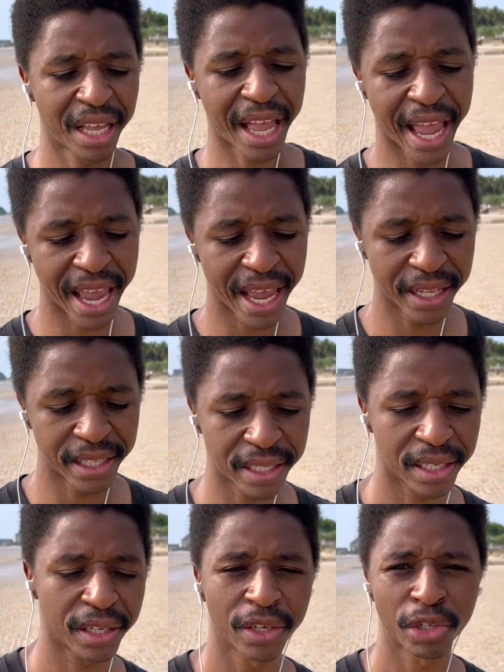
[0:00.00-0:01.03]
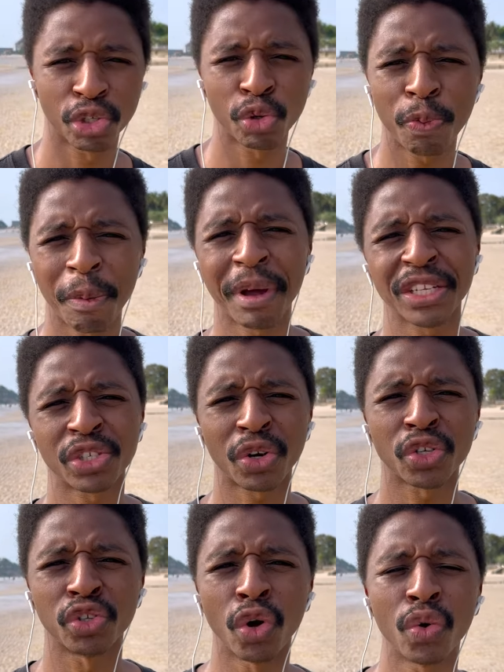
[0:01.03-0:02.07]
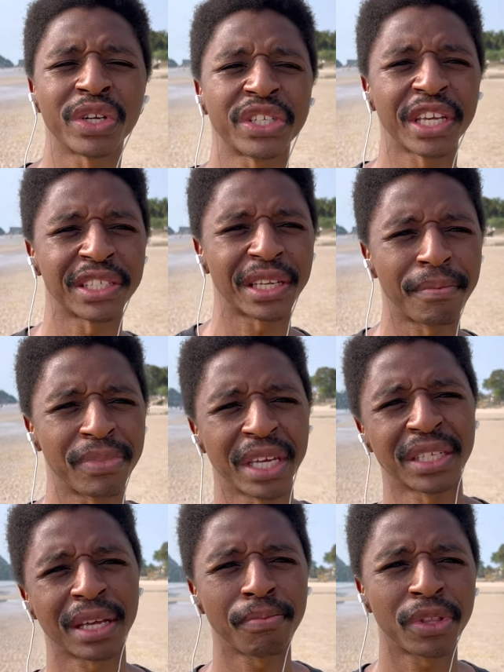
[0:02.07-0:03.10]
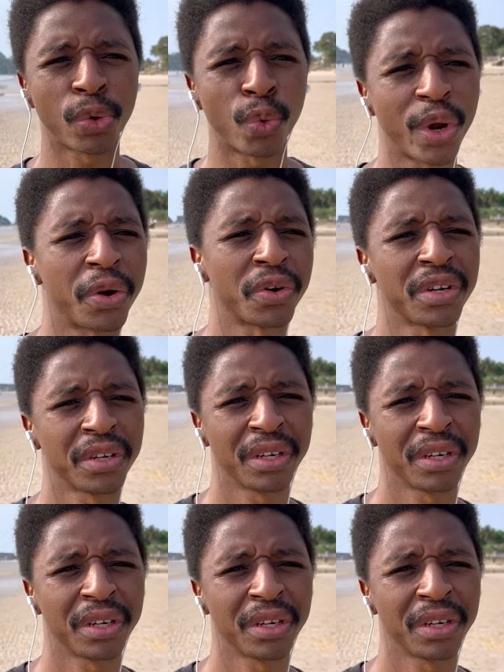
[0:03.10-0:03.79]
and Superman starts noticing something weird.